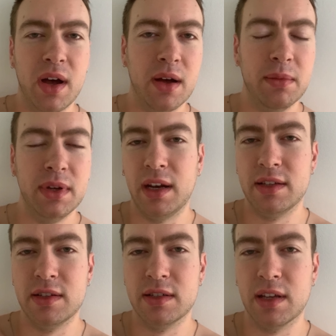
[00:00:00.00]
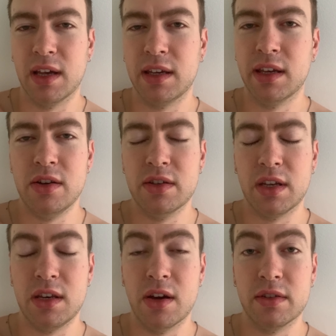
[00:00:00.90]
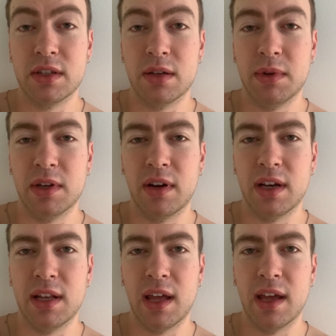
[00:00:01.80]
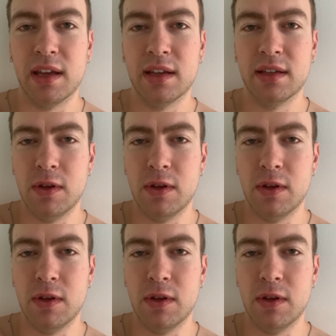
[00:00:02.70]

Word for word: up and it's just like, you just like know it's gonna be a great day.